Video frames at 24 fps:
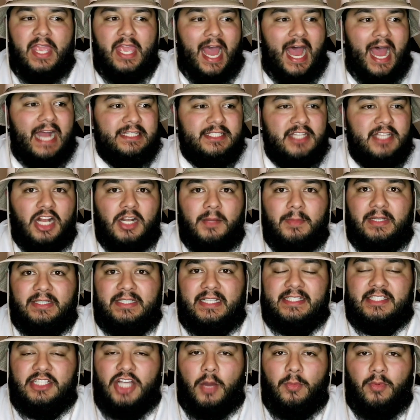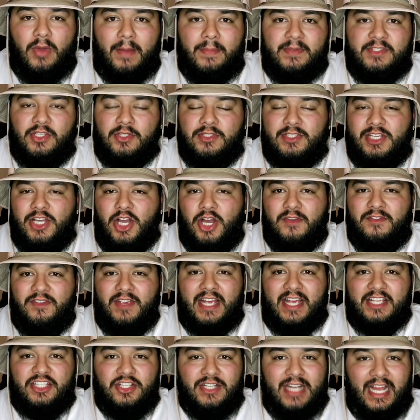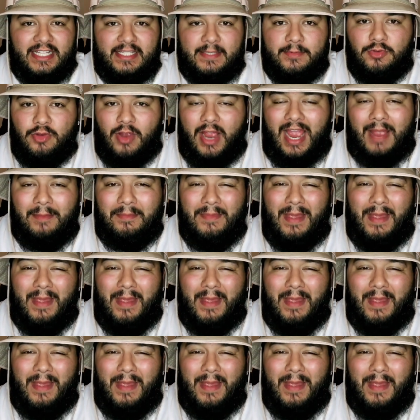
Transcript: I talked about this a couple episodes ago. If you guys are not subscribed,